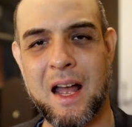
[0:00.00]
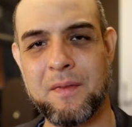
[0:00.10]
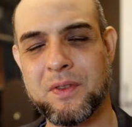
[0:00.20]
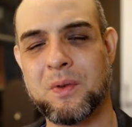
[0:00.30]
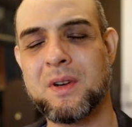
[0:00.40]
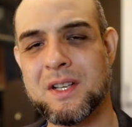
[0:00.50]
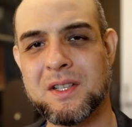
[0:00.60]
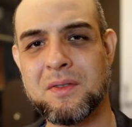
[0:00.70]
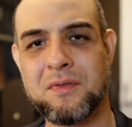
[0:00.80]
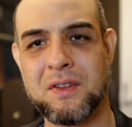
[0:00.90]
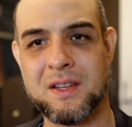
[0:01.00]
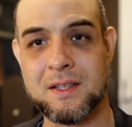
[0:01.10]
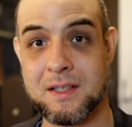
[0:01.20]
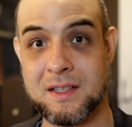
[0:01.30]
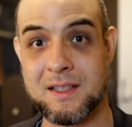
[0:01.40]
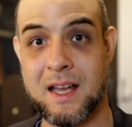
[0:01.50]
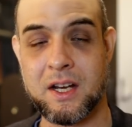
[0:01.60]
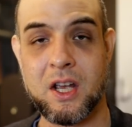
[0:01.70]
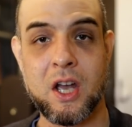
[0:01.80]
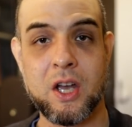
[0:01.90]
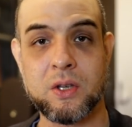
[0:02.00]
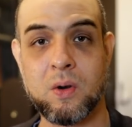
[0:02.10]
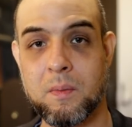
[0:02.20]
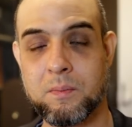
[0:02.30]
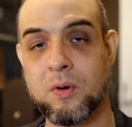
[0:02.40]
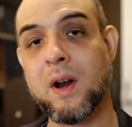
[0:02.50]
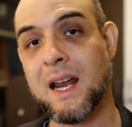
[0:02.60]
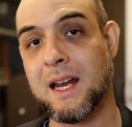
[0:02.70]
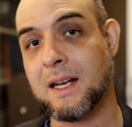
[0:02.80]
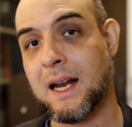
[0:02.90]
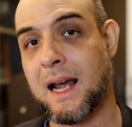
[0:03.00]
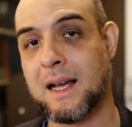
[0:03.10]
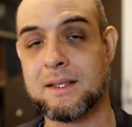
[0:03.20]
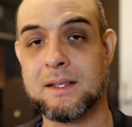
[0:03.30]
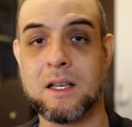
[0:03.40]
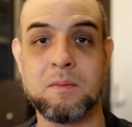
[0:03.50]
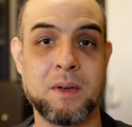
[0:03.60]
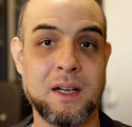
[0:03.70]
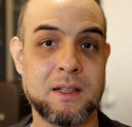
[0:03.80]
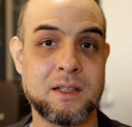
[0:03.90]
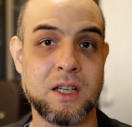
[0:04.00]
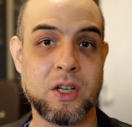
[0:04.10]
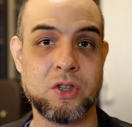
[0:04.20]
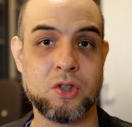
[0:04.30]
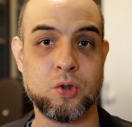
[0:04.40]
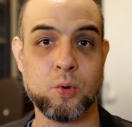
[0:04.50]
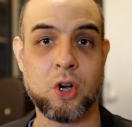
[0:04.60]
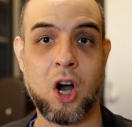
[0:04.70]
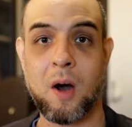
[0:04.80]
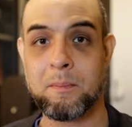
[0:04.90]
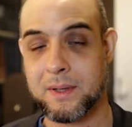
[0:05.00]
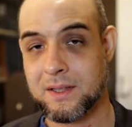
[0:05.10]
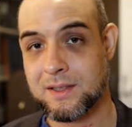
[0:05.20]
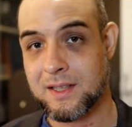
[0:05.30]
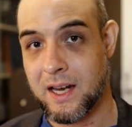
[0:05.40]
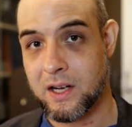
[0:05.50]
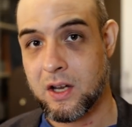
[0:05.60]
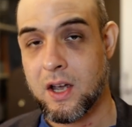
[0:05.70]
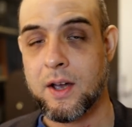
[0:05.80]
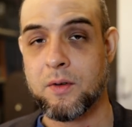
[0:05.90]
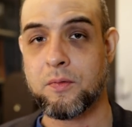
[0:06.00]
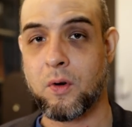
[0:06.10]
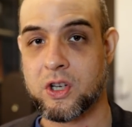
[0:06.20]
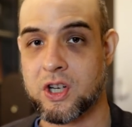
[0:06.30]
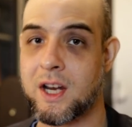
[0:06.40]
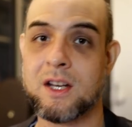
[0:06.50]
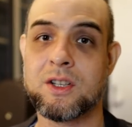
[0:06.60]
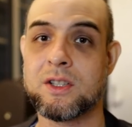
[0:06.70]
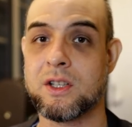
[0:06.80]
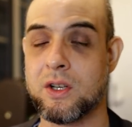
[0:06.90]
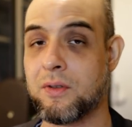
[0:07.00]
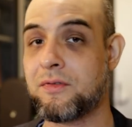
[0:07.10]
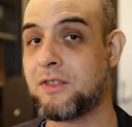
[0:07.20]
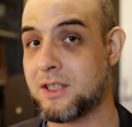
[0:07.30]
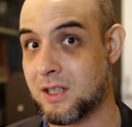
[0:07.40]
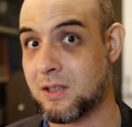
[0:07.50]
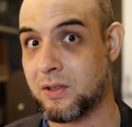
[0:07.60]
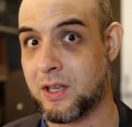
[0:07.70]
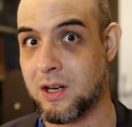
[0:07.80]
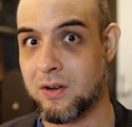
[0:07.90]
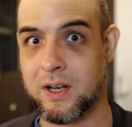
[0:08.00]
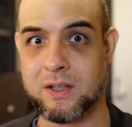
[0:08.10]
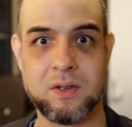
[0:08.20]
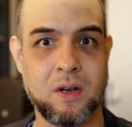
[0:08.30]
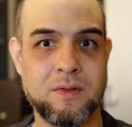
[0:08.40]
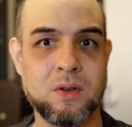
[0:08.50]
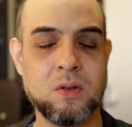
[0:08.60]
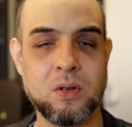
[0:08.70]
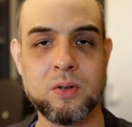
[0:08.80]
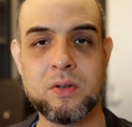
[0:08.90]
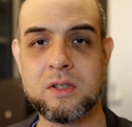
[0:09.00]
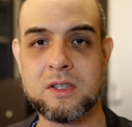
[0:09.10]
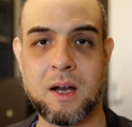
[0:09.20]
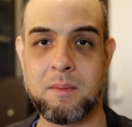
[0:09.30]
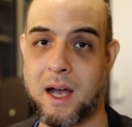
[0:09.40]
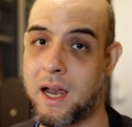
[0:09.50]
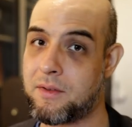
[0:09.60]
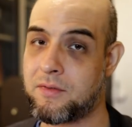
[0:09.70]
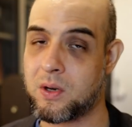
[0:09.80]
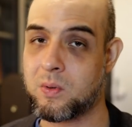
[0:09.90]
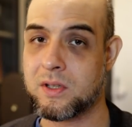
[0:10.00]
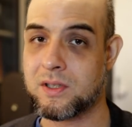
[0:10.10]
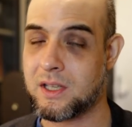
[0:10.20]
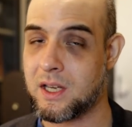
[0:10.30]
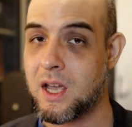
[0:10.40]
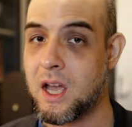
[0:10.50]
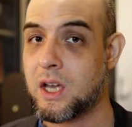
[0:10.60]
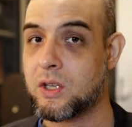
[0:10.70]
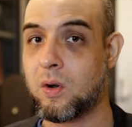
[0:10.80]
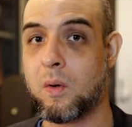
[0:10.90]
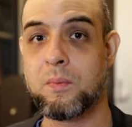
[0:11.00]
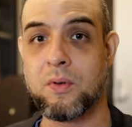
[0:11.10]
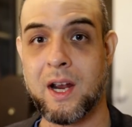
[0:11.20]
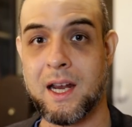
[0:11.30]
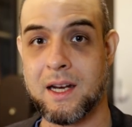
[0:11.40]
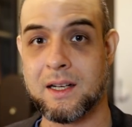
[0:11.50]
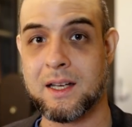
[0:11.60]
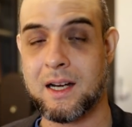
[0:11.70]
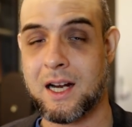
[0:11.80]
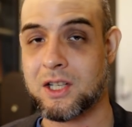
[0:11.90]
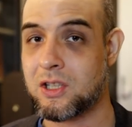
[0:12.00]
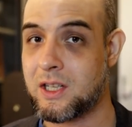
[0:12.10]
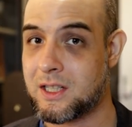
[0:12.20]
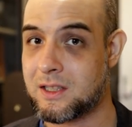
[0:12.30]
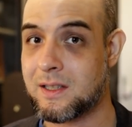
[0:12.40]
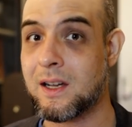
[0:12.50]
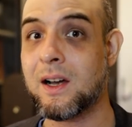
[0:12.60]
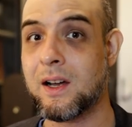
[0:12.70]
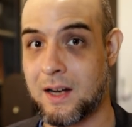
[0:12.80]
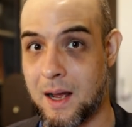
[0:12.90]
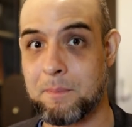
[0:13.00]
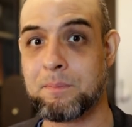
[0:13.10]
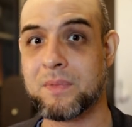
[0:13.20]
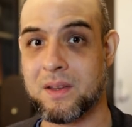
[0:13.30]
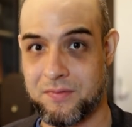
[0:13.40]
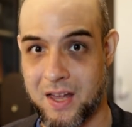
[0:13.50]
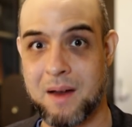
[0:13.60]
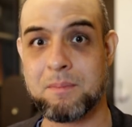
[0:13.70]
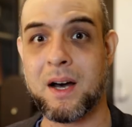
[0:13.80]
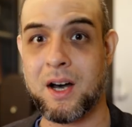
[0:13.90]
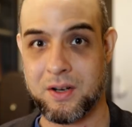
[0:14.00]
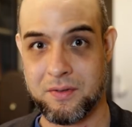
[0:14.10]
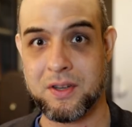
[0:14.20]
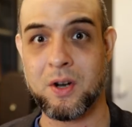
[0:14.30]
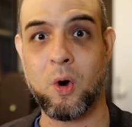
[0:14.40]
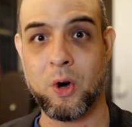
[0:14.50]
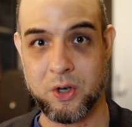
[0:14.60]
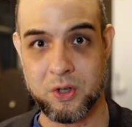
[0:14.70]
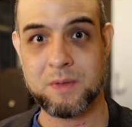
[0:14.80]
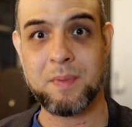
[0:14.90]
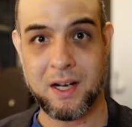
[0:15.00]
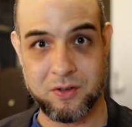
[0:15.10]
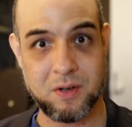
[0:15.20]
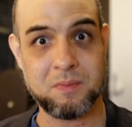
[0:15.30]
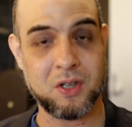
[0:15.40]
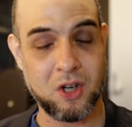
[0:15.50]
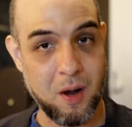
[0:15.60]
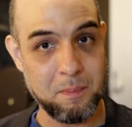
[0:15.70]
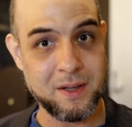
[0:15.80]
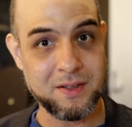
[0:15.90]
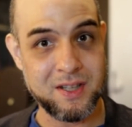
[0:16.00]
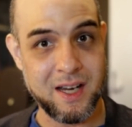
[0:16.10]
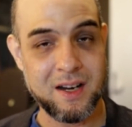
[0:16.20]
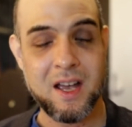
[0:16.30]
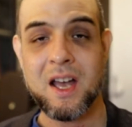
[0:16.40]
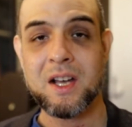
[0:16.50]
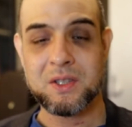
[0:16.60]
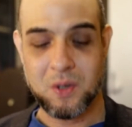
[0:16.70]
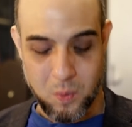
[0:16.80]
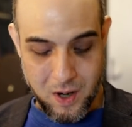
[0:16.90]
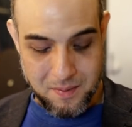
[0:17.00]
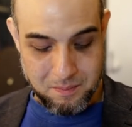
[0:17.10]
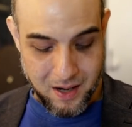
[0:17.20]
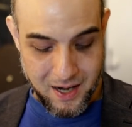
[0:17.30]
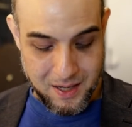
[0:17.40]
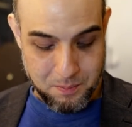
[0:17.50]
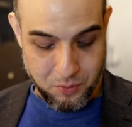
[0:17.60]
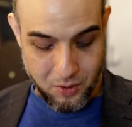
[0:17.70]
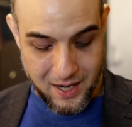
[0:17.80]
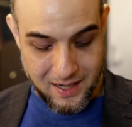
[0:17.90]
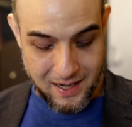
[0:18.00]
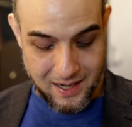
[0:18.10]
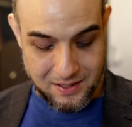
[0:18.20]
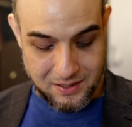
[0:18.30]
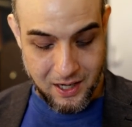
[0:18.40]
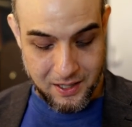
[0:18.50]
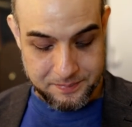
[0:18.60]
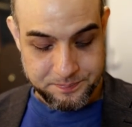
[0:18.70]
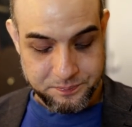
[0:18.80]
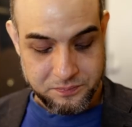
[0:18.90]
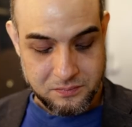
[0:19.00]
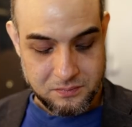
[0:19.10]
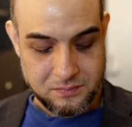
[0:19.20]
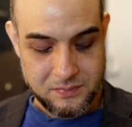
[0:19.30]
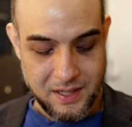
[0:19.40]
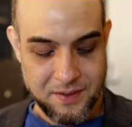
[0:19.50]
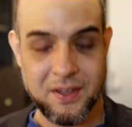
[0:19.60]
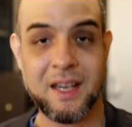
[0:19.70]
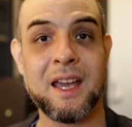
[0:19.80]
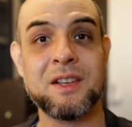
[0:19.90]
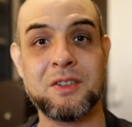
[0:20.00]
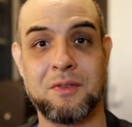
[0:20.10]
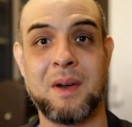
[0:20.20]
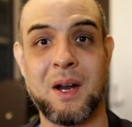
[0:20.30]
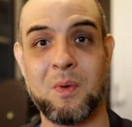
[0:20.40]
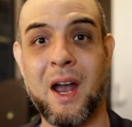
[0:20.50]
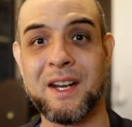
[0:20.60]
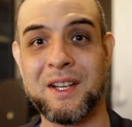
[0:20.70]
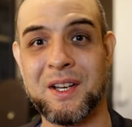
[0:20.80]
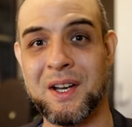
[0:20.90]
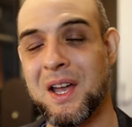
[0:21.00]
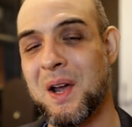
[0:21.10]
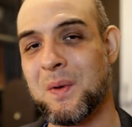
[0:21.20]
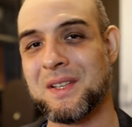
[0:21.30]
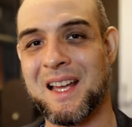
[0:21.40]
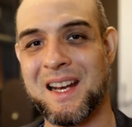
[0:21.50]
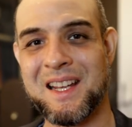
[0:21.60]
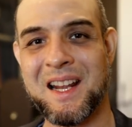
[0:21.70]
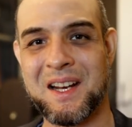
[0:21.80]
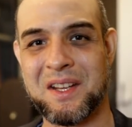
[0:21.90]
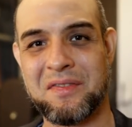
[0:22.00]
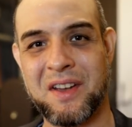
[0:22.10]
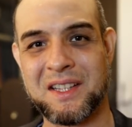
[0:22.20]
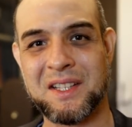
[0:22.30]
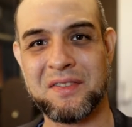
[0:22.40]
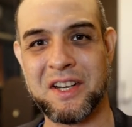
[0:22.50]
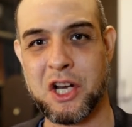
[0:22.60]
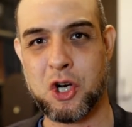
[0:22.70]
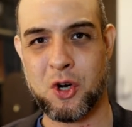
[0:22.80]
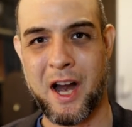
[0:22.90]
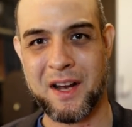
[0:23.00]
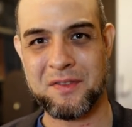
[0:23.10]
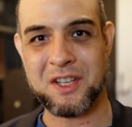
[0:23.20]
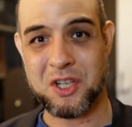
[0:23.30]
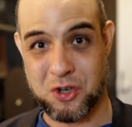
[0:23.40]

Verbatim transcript: And the reason for this is that your brain has the ability to compensate for changes in your physical hearing. So if you lose some high frequency, your brain can actually turn up that part of the audio spectrum to compensate. So what my brain had done in the case of my right ear was that it had effectively cranked the